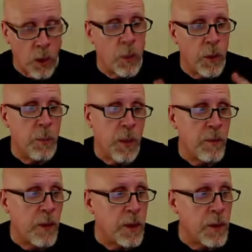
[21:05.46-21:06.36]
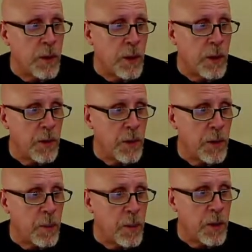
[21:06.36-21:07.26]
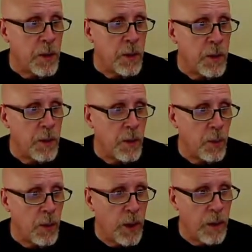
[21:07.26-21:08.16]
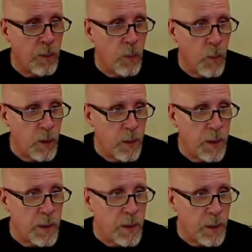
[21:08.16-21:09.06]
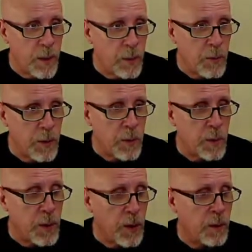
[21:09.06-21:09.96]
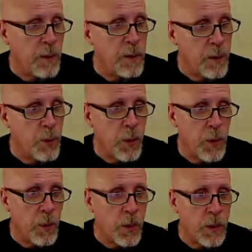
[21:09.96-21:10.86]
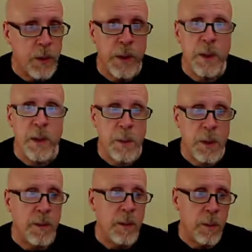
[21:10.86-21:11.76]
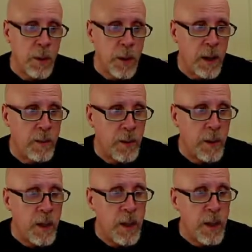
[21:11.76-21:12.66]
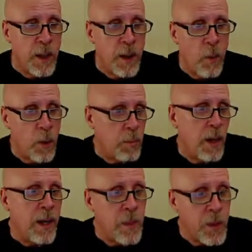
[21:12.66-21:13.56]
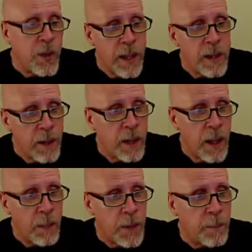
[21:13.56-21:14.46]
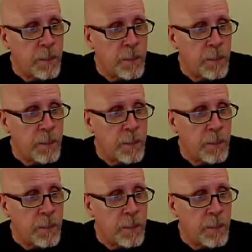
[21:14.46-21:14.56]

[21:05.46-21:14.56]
with the prime factorization of the numbers. We had 105 is 3 times 5 times 7. 231 is 3 times 7 times 11. What primes do they have in common?